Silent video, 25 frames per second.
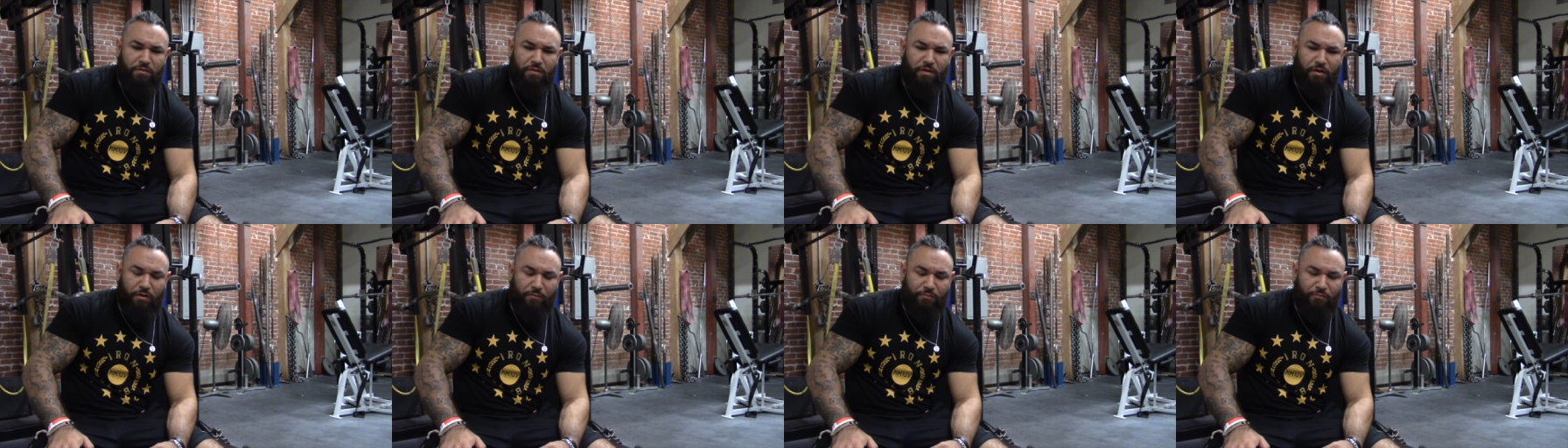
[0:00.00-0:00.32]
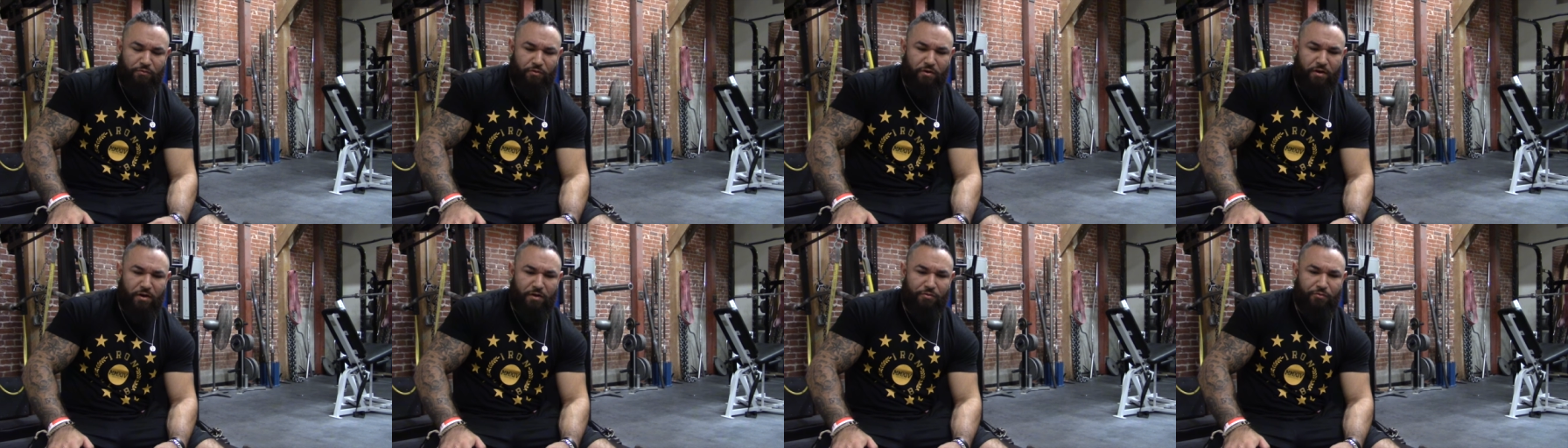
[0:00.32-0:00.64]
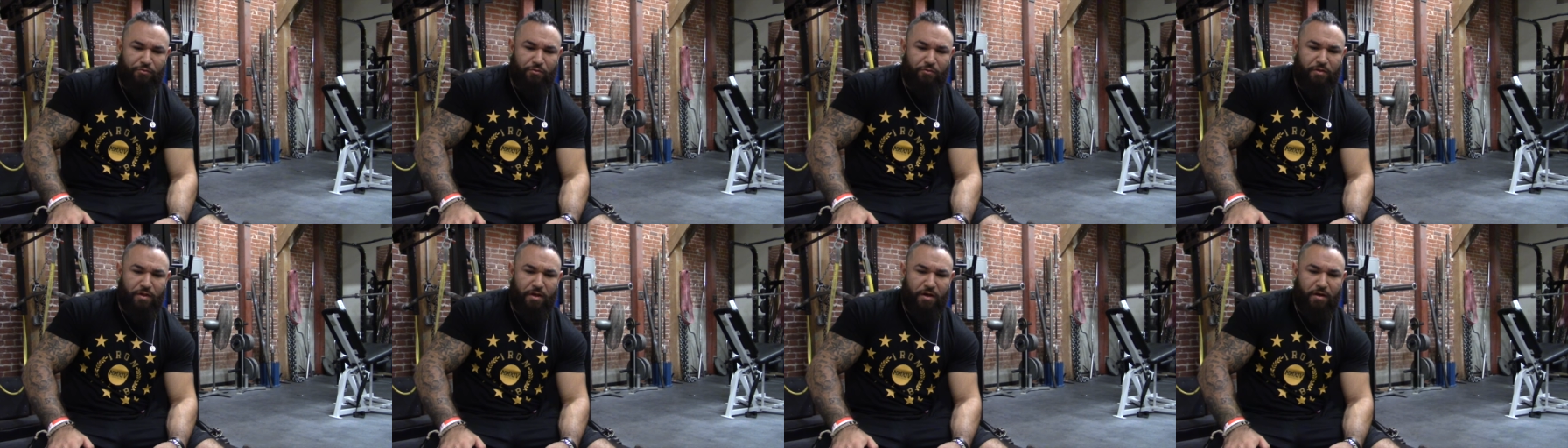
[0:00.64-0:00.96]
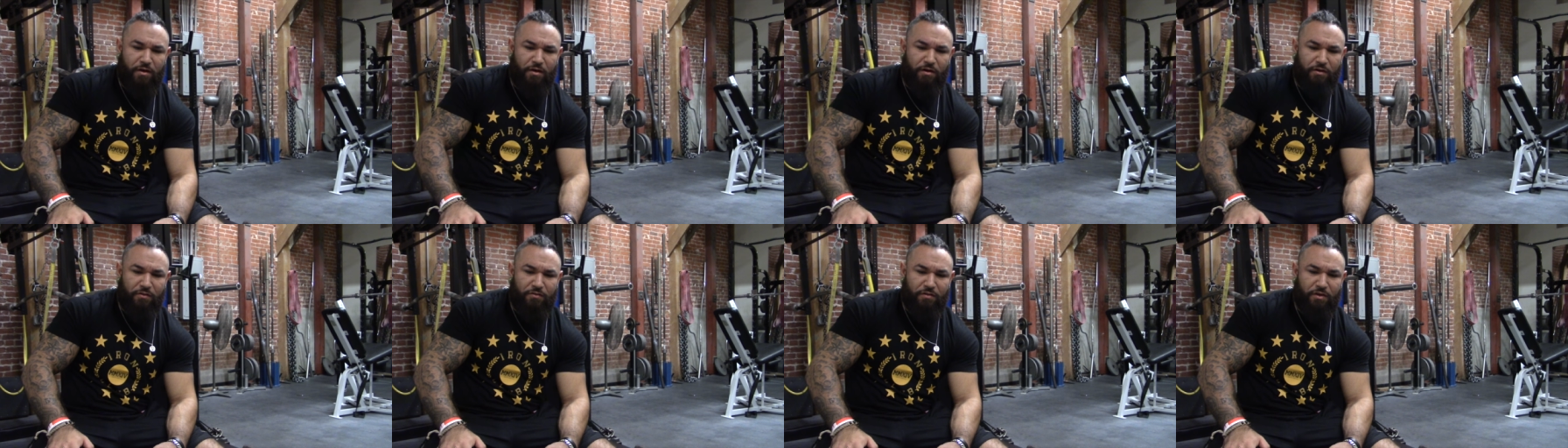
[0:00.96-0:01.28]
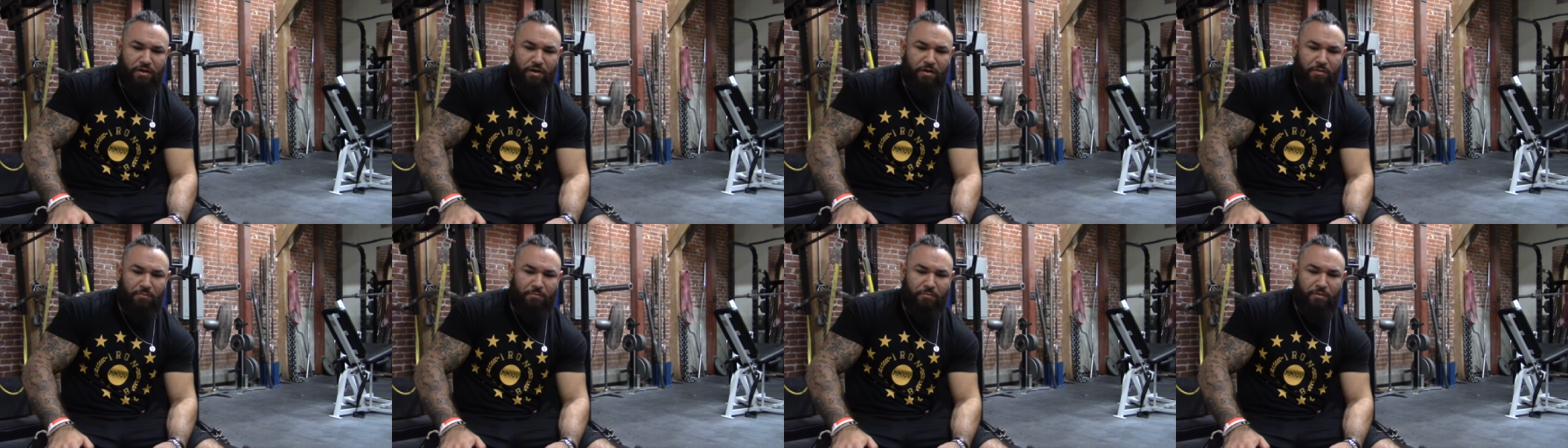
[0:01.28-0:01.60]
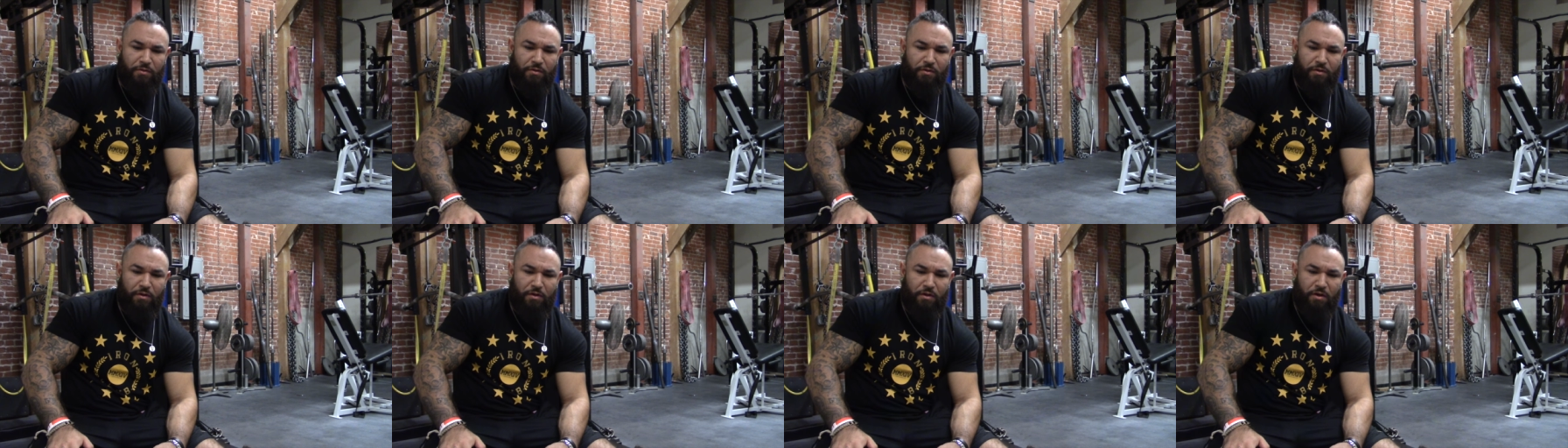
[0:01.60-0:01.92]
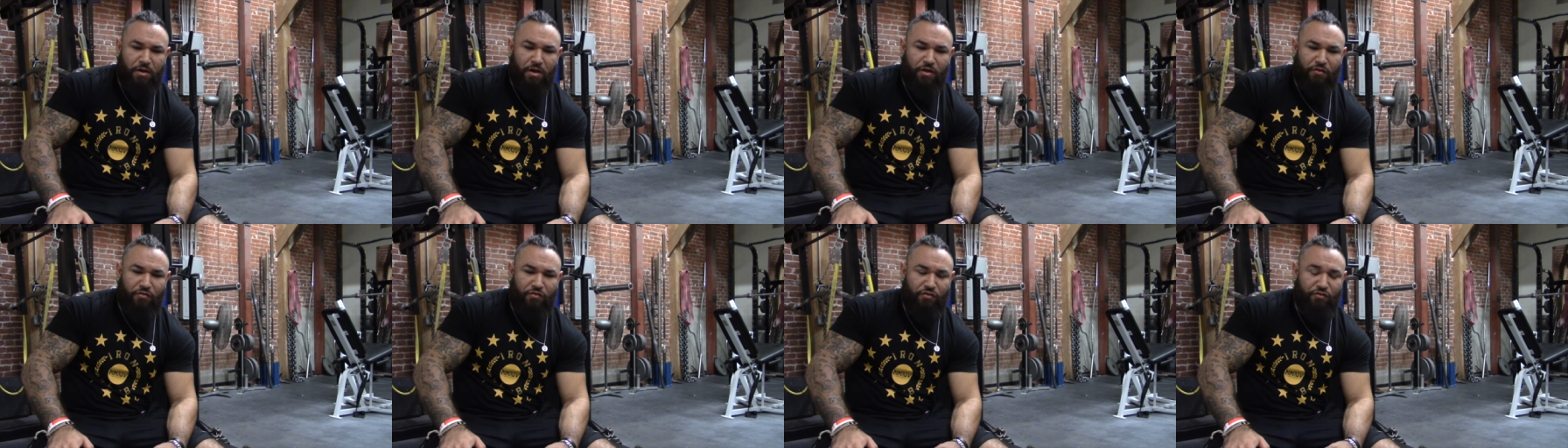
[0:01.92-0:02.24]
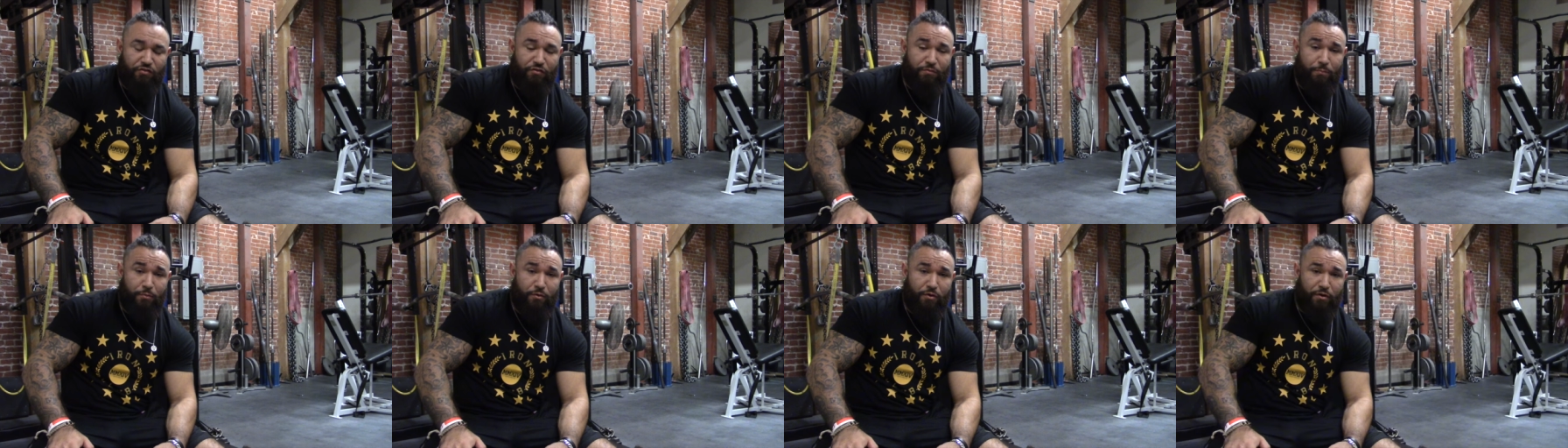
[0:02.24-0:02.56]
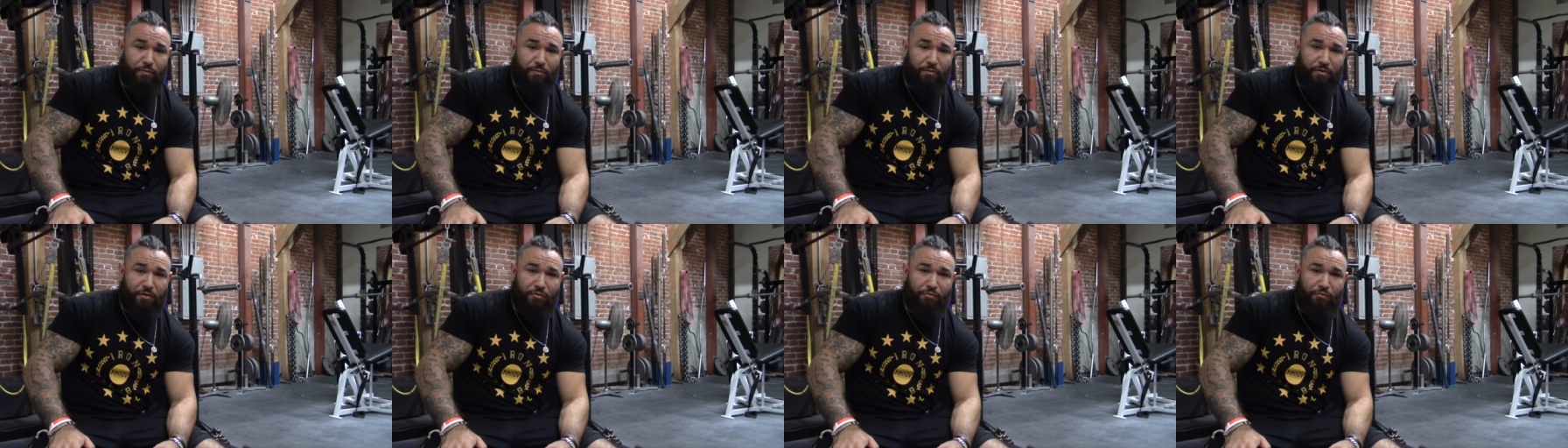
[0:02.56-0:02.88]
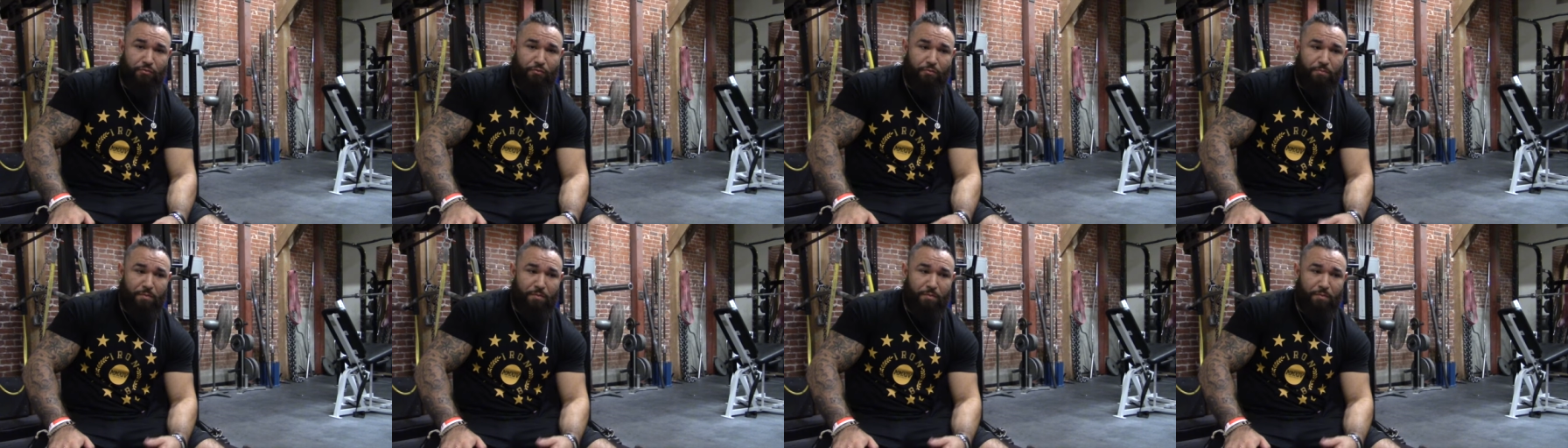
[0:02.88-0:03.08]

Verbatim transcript: helped her out through that hard time, and she supported me through